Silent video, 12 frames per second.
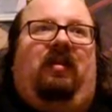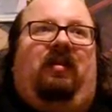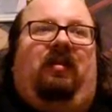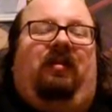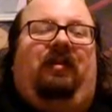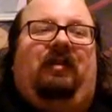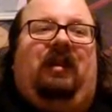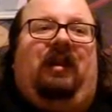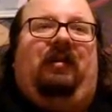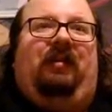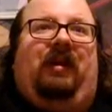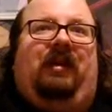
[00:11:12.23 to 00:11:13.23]
all the
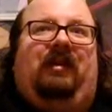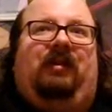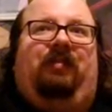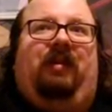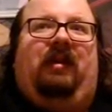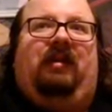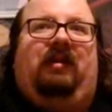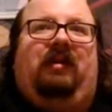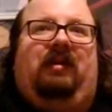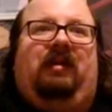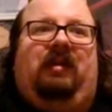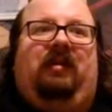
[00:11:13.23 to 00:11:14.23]
time I
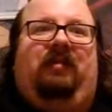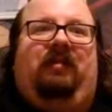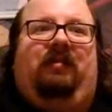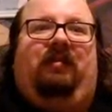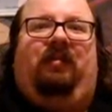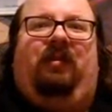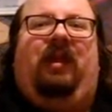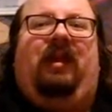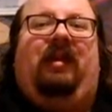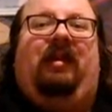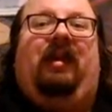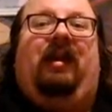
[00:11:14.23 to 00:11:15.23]
spent
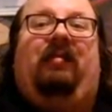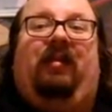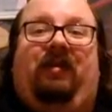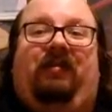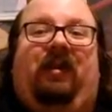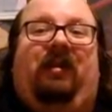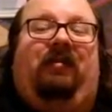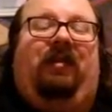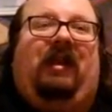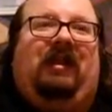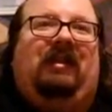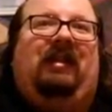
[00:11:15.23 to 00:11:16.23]
playing every Final
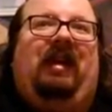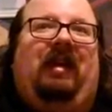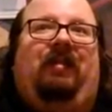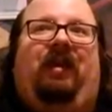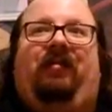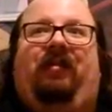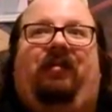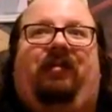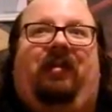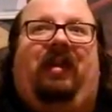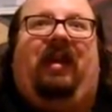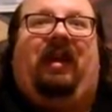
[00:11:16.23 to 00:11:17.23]
Fantasy game I've ever
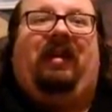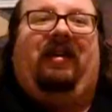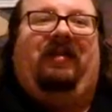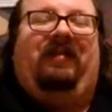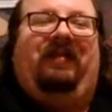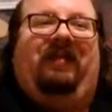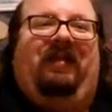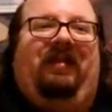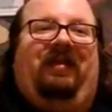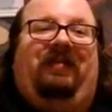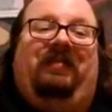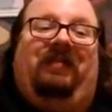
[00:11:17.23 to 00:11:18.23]
played,
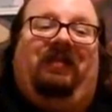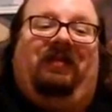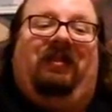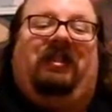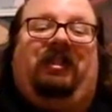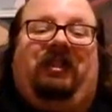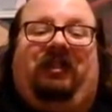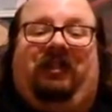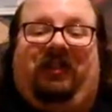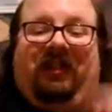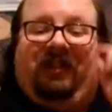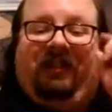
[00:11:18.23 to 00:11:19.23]

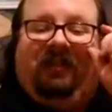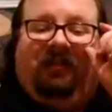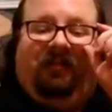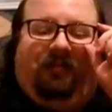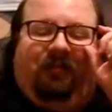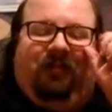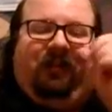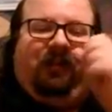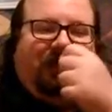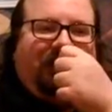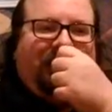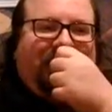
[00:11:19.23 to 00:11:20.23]
which
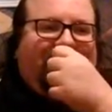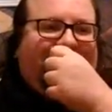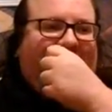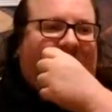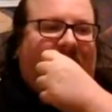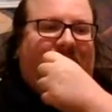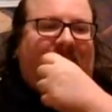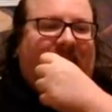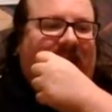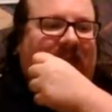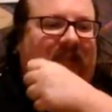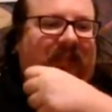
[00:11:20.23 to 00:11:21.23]
really is saying something,
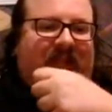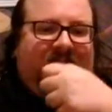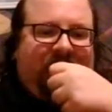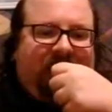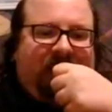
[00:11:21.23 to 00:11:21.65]
because